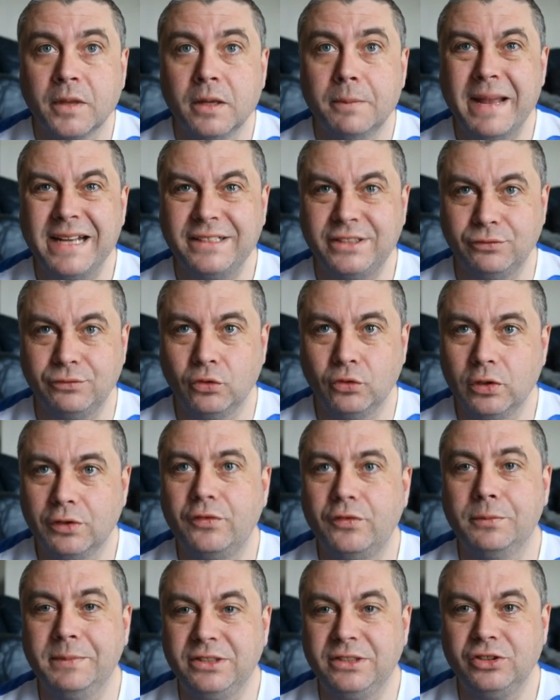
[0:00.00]
Basic rule of
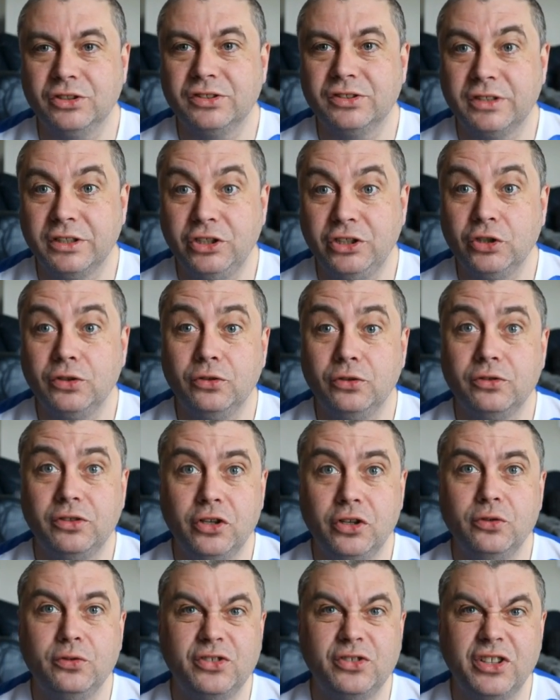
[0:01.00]
thumb is just you
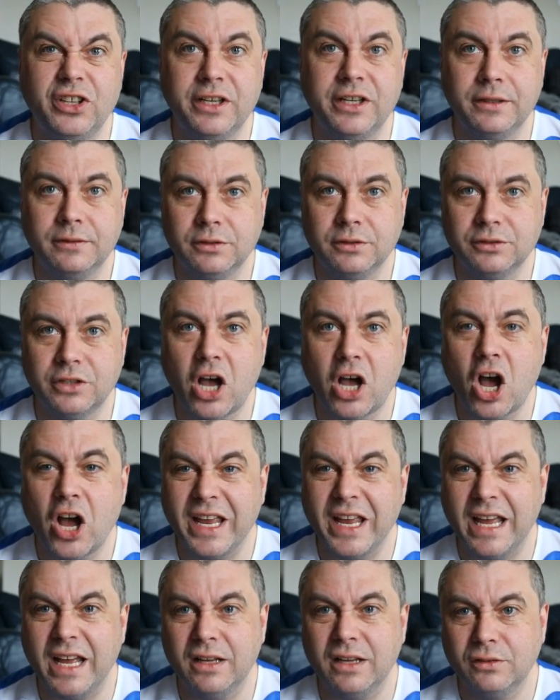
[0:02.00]
use the
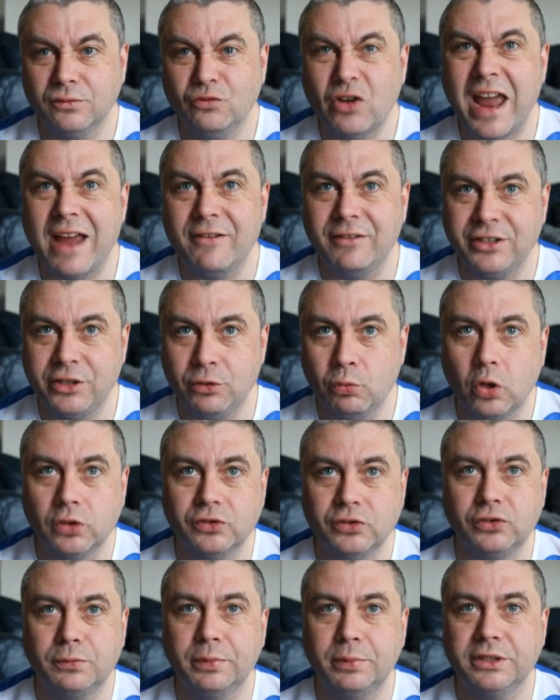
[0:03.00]
higher rarity
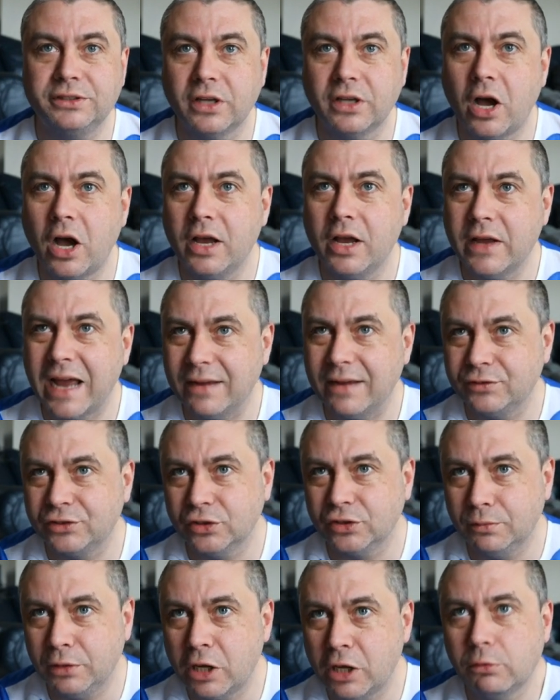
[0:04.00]
ones, but I have
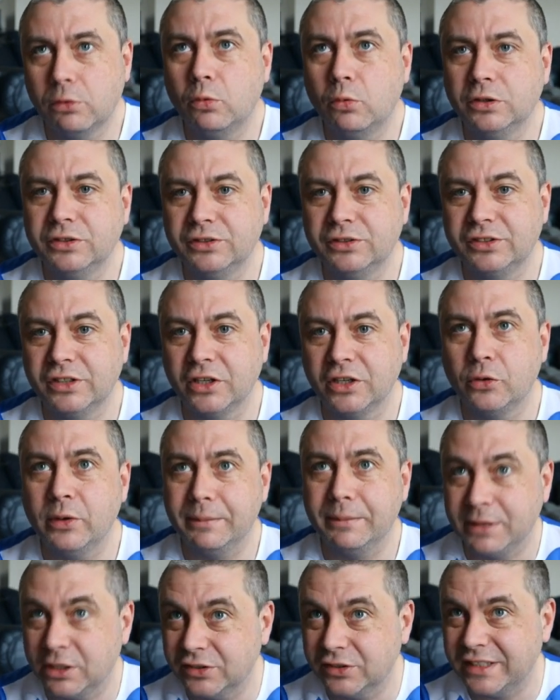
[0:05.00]
some lower ones
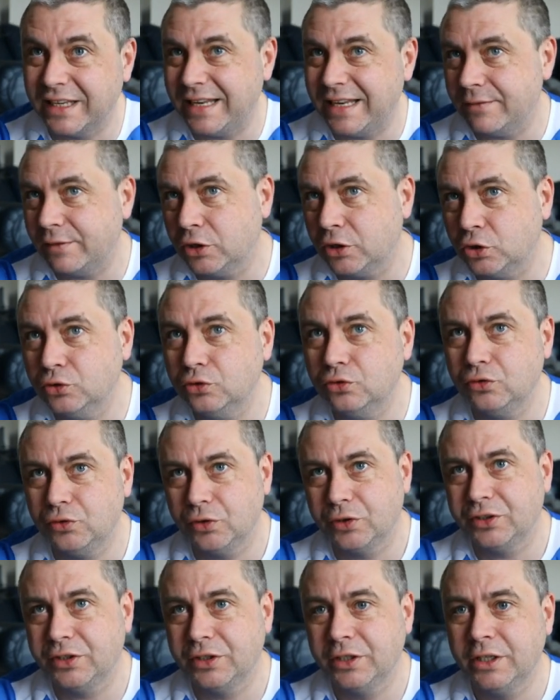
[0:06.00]
equipped because they're level
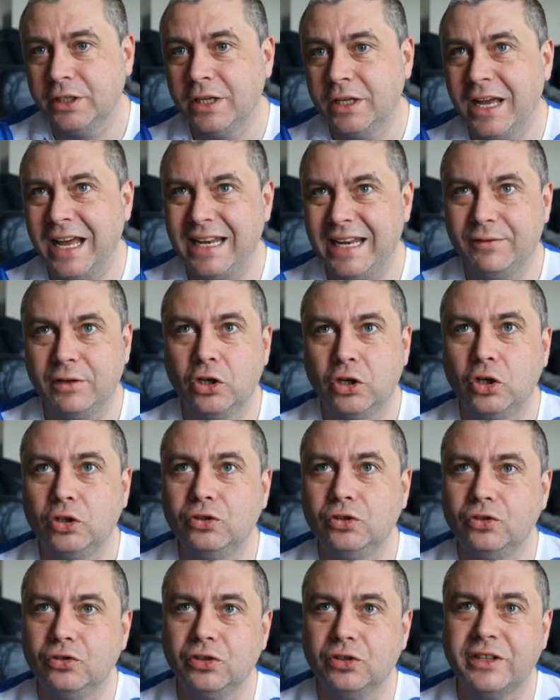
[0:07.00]
100. A level
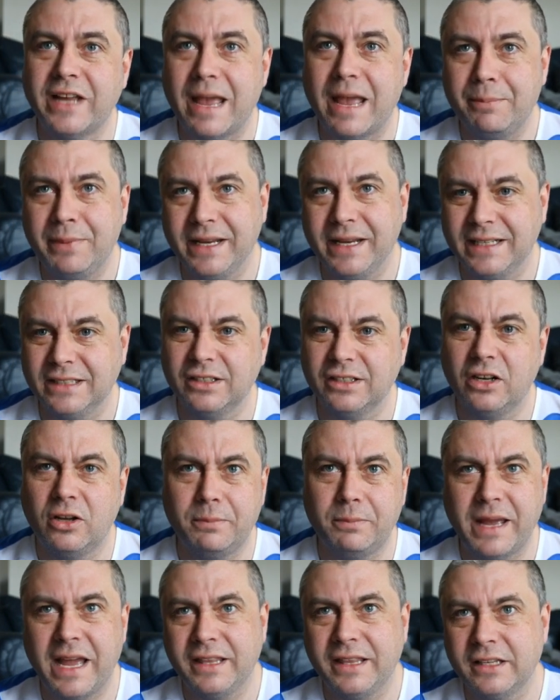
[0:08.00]
100 epic is a
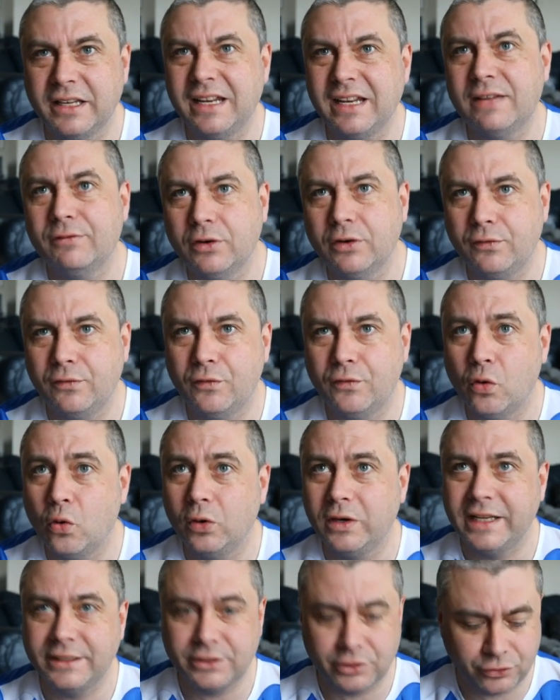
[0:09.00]
lot better than a level
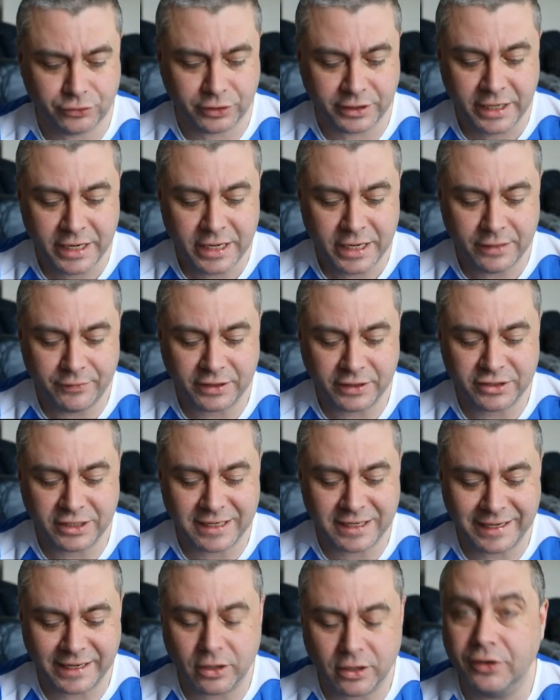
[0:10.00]
4 legendary. If you actually
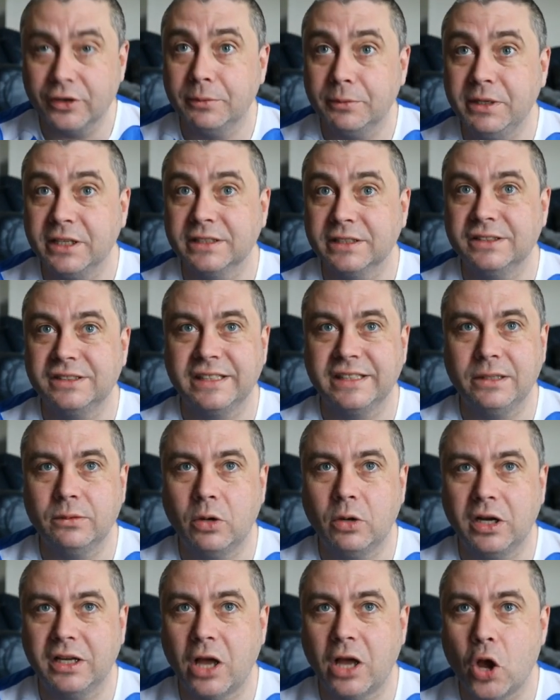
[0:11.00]
click on them you can see
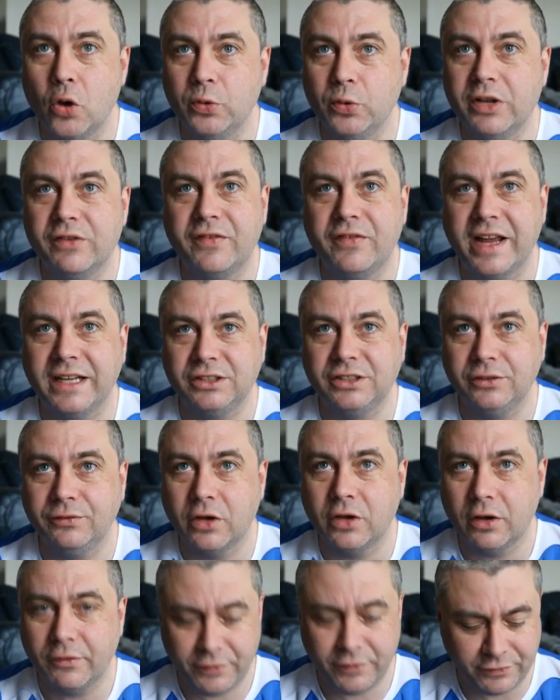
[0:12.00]
what owned effect you've
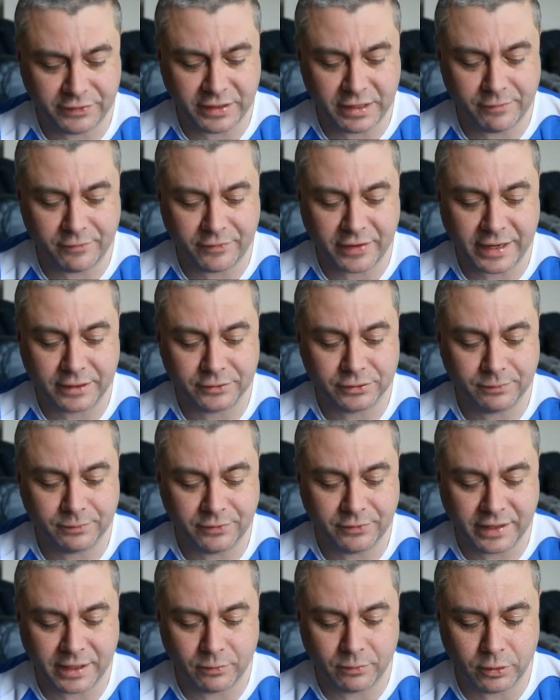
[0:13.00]
got. 15,000
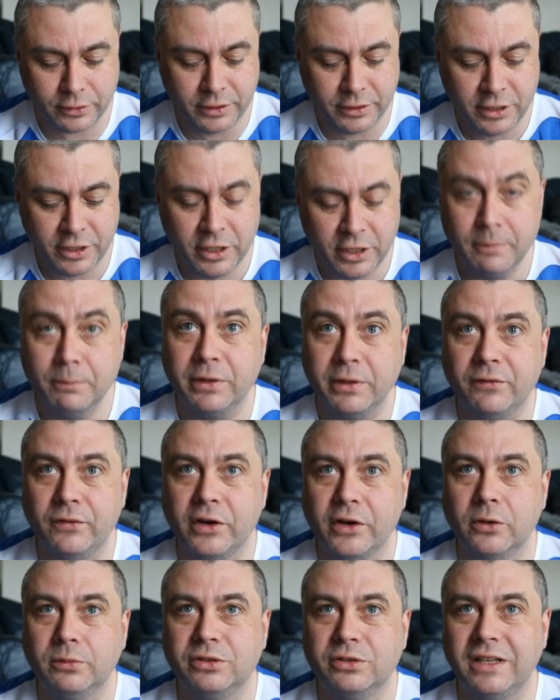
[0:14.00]
for that one, but if we
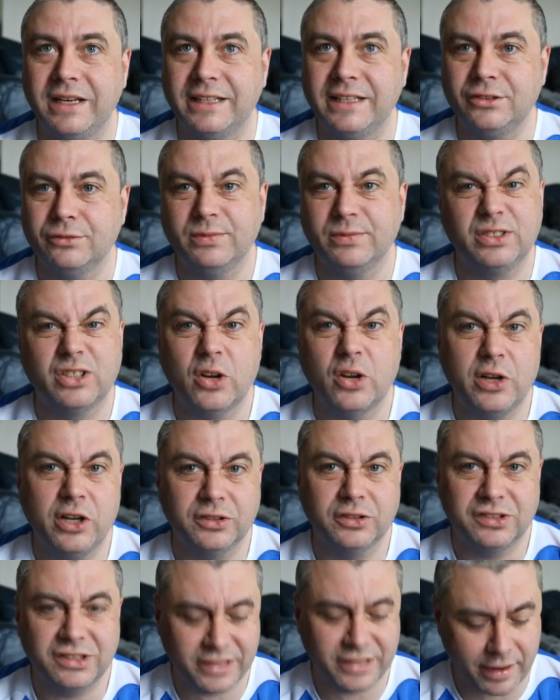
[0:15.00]
go up to legend it's only
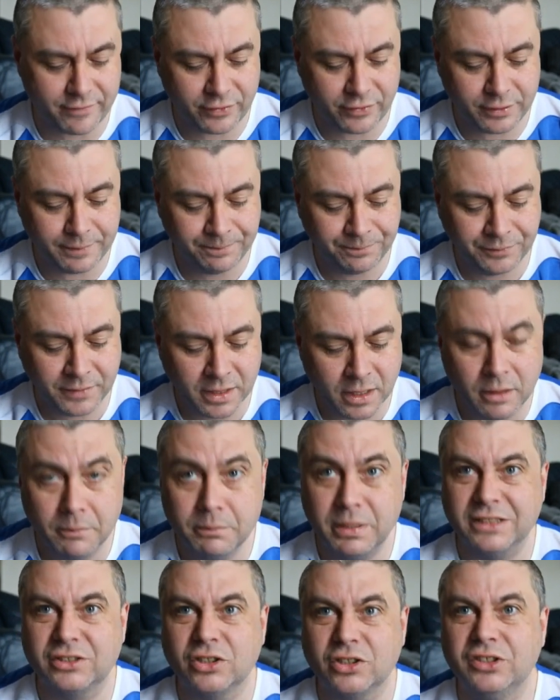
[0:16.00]
on 7. But
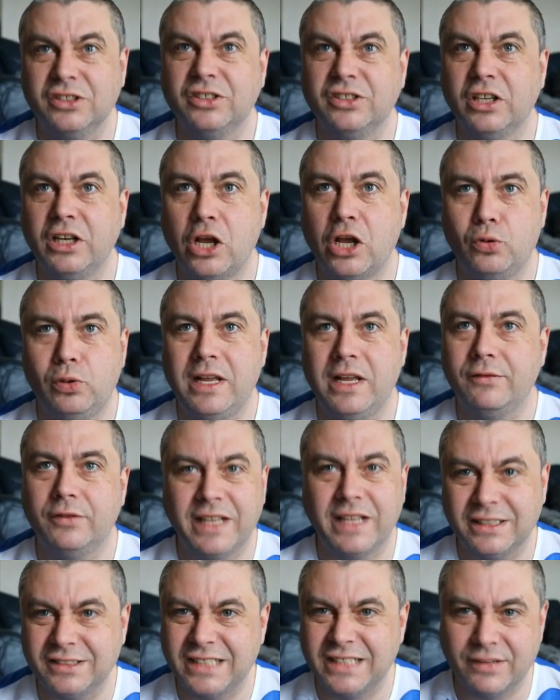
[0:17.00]
that's because it's a low level.
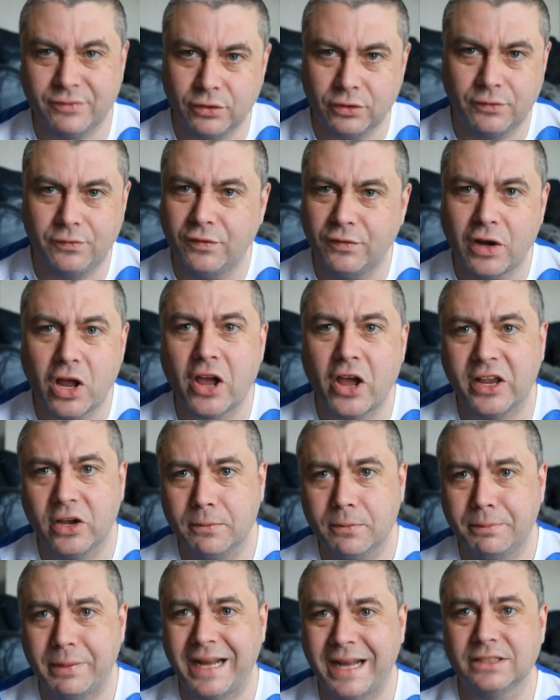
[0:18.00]
That 7 will fly
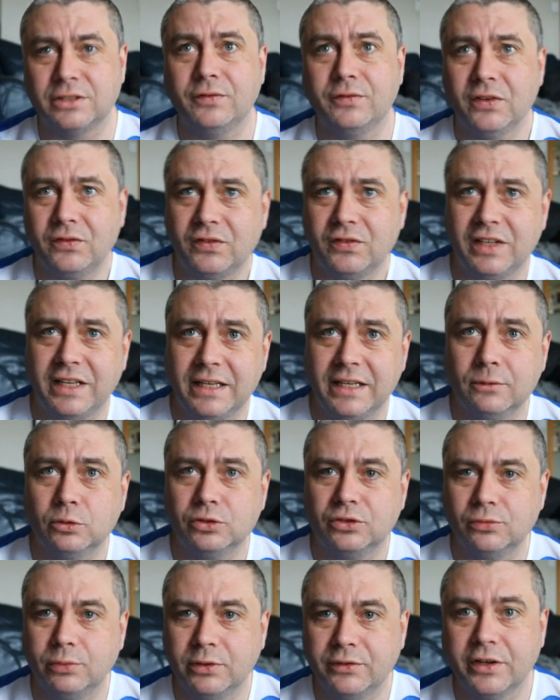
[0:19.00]
up past 15
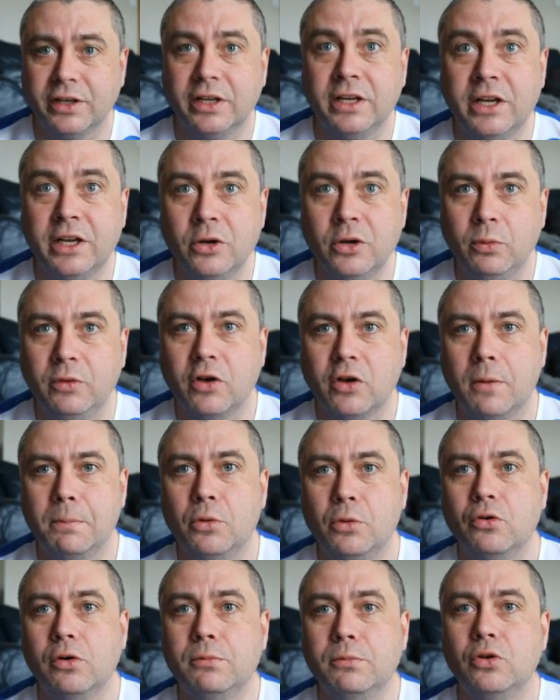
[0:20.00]
once we've got
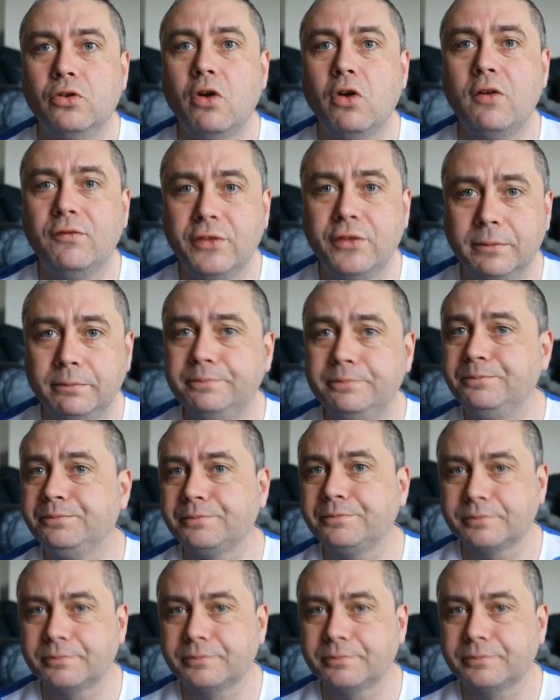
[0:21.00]
more of them.